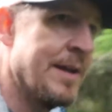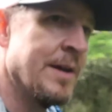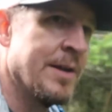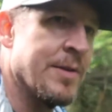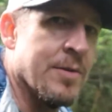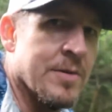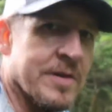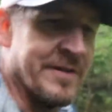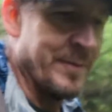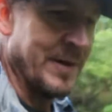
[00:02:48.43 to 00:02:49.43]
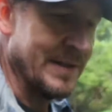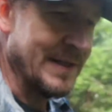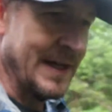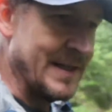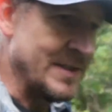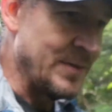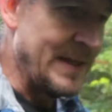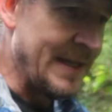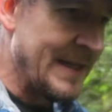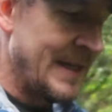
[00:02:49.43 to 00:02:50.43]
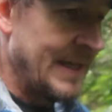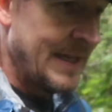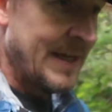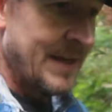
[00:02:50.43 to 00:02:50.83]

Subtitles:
cold, and miserable. Now I get that